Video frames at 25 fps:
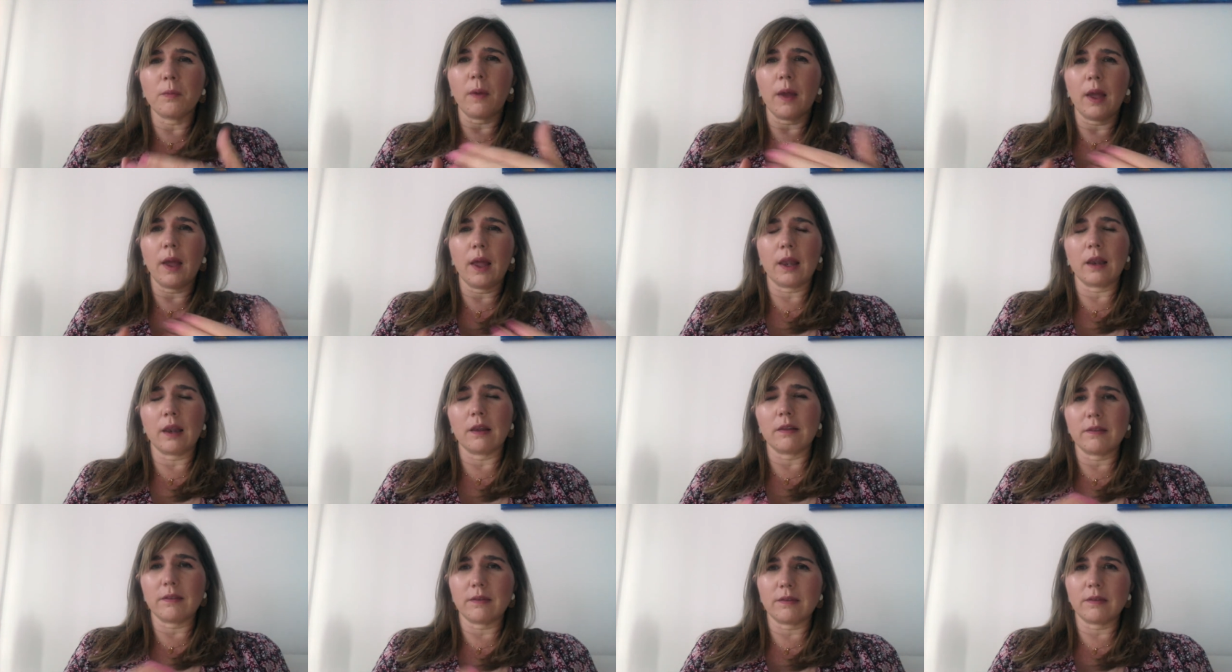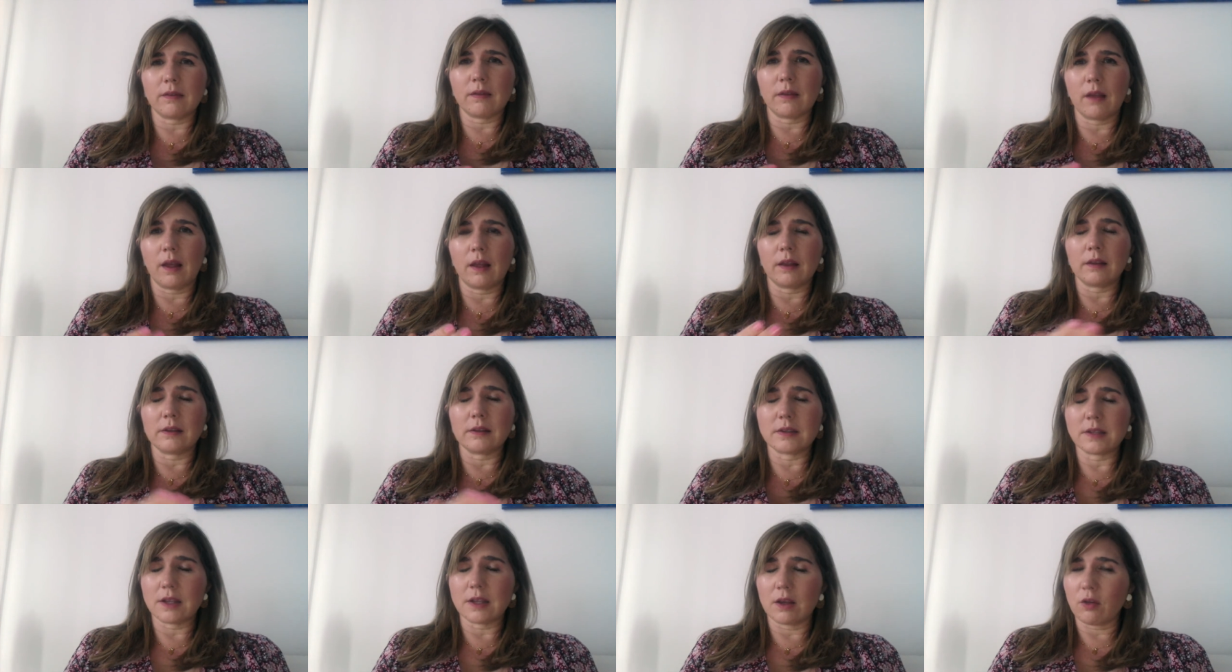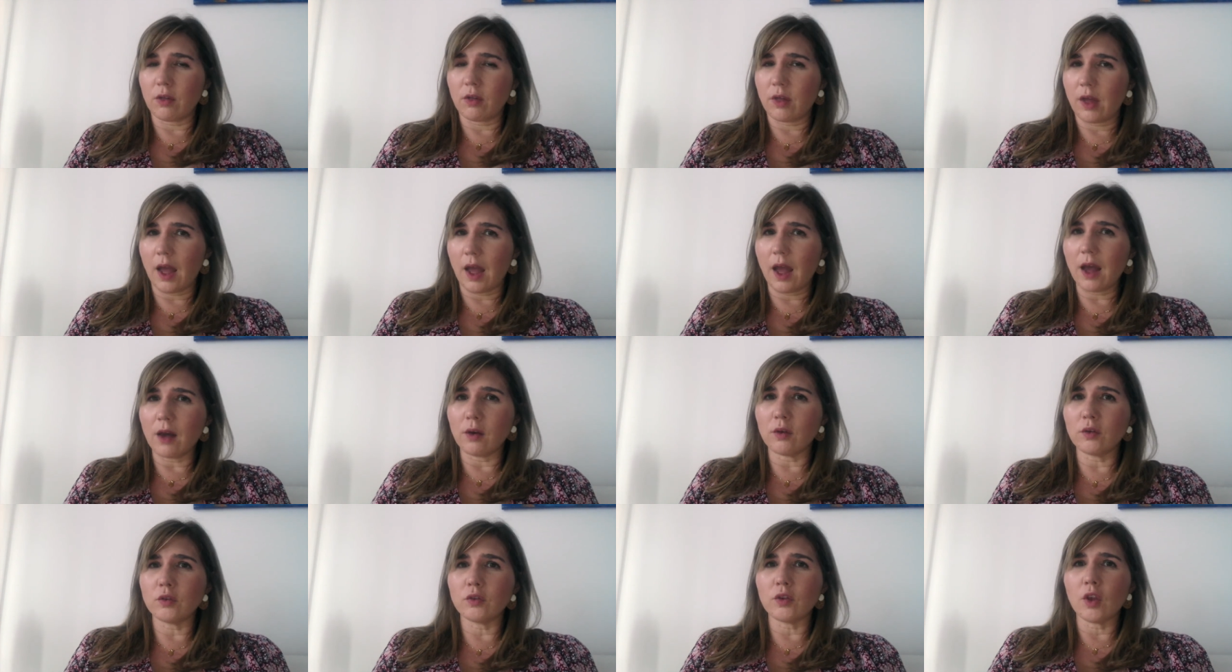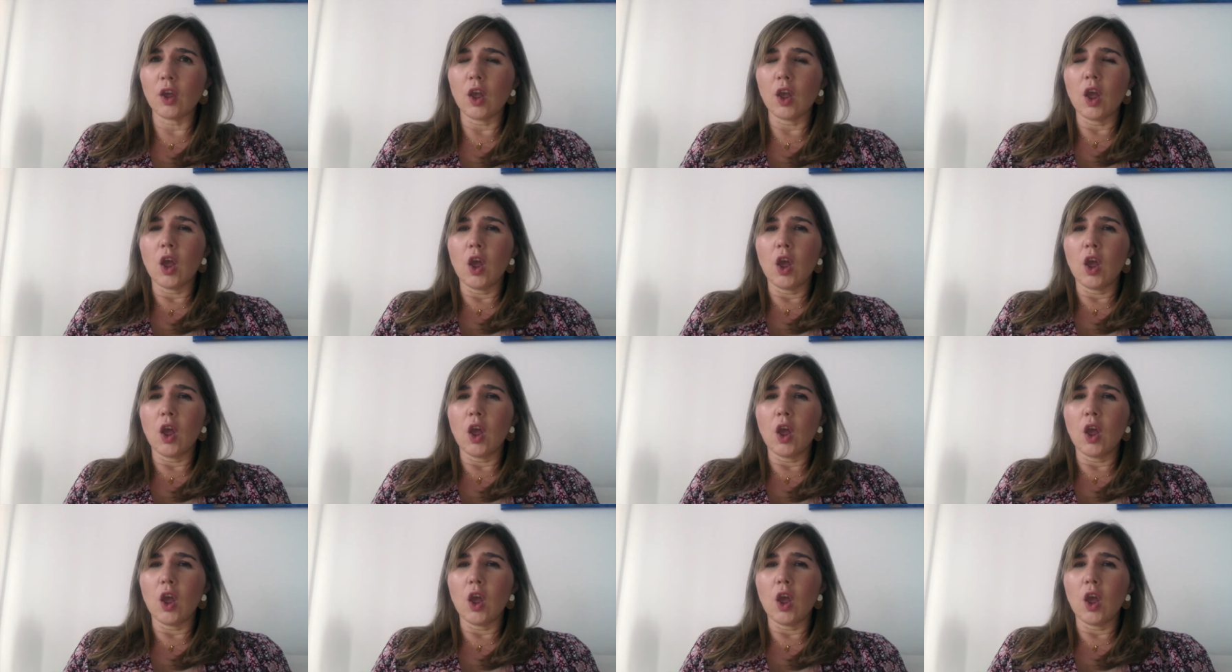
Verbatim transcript: and, and sell the house.